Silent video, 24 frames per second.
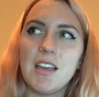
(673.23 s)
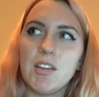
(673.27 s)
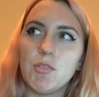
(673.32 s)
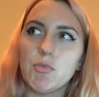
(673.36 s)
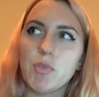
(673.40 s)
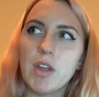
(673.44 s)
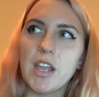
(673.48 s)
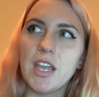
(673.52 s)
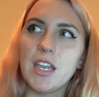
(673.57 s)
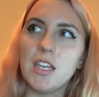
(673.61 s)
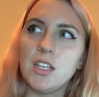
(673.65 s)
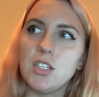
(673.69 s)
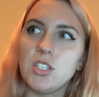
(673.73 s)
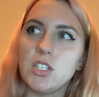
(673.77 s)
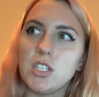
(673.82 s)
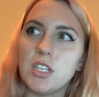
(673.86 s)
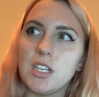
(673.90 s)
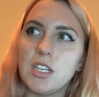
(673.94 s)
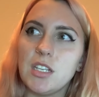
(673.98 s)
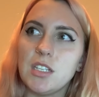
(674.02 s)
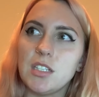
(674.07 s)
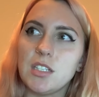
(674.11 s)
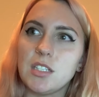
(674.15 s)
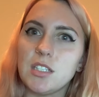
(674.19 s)
Rage
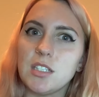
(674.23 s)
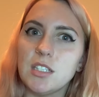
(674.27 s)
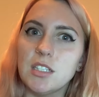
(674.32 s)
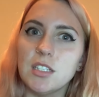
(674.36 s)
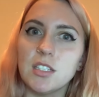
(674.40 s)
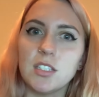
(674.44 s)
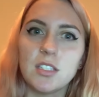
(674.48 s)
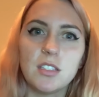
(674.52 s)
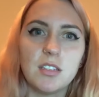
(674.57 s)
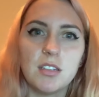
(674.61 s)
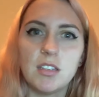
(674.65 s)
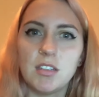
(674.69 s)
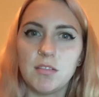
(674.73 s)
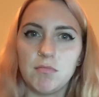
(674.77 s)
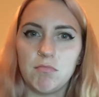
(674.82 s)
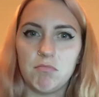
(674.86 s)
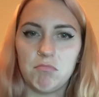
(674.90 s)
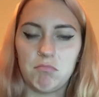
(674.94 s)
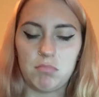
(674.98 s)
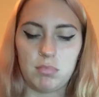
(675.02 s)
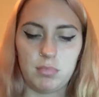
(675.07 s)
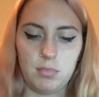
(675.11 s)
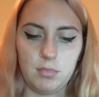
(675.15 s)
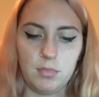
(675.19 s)
is
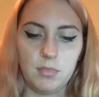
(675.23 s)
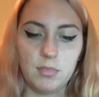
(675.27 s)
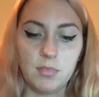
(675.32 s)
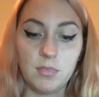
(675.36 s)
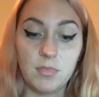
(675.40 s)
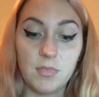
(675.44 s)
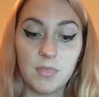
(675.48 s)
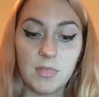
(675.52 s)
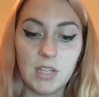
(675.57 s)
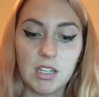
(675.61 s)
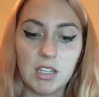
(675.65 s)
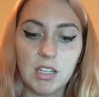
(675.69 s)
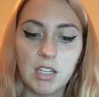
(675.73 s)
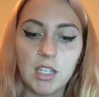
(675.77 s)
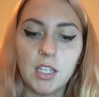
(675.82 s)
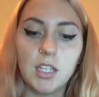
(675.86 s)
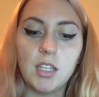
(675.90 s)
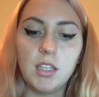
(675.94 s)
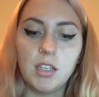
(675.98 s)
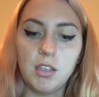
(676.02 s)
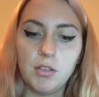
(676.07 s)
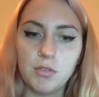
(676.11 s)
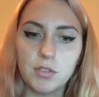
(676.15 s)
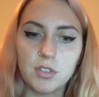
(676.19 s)

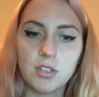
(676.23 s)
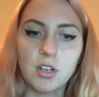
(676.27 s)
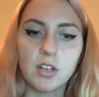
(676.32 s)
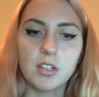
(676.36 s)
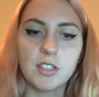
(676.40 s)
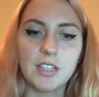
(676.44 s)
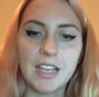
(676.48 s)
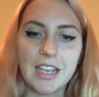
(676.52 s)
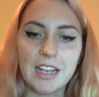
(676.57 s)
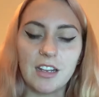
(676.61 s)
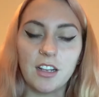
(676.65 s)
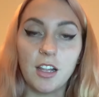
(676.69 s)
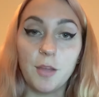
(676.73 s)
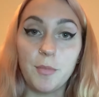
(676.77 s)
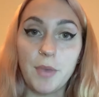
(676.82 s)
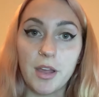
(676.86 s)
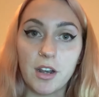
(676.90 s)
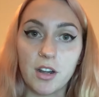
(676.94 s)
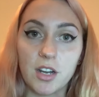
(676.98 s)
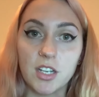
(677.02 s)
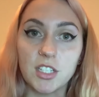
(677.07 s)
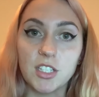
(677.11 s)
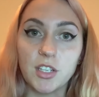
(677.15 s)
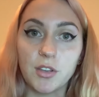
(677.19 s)
you start to handle it
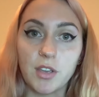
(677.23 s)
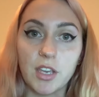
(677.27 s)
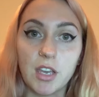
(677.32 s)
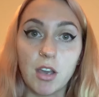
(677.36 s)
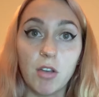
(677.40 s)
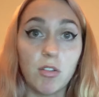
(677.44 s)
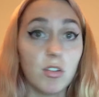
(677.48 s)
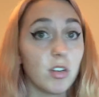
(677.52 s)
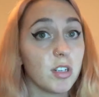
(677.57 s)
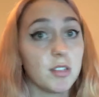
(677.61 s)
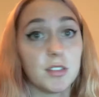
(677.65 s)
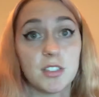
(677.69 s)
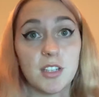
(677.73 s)
better as you get older.